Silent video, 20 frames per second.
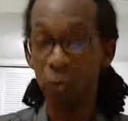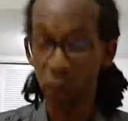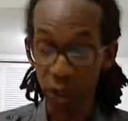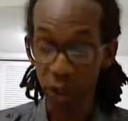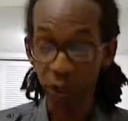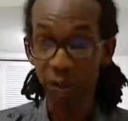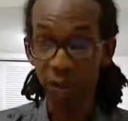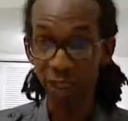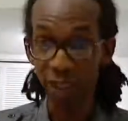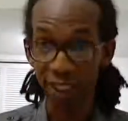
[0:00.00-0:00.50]

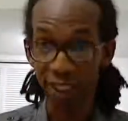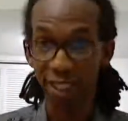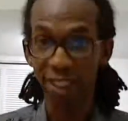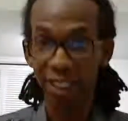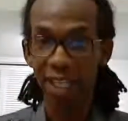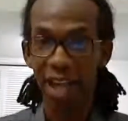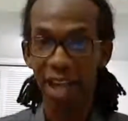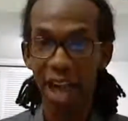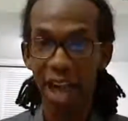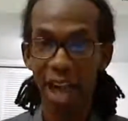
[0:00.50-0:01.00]

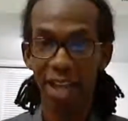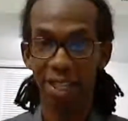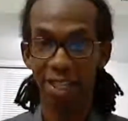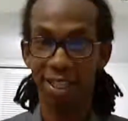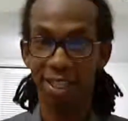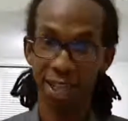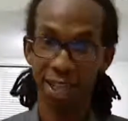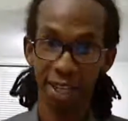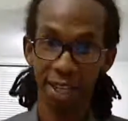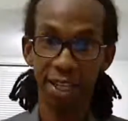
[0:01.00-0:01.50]
Wilson had to
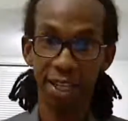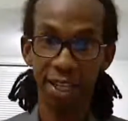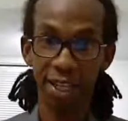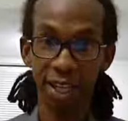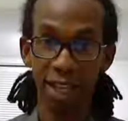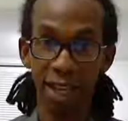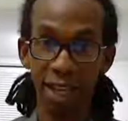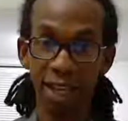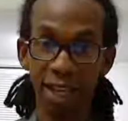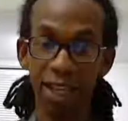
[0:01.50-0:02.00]
say
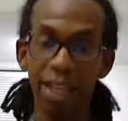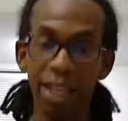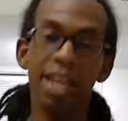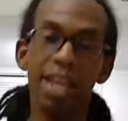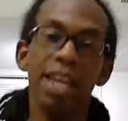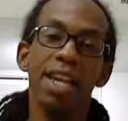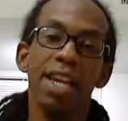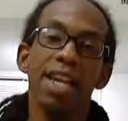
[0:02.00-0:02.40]
today,